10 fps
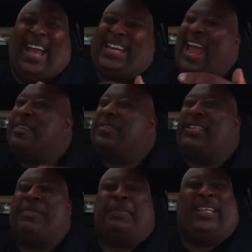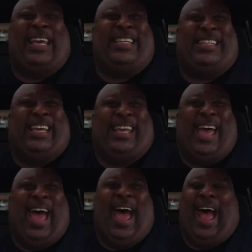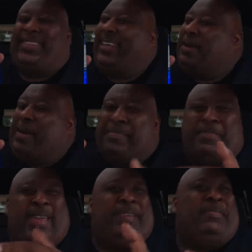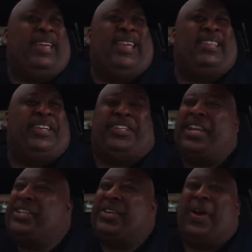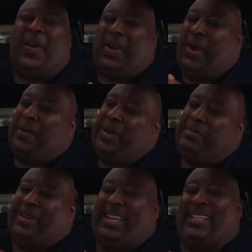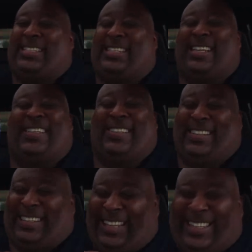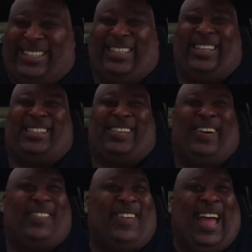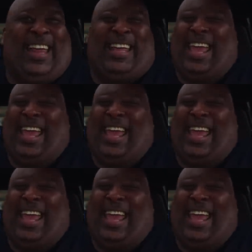I can't really place it. I think it might be either ginger or curry, but it's delicious, all right?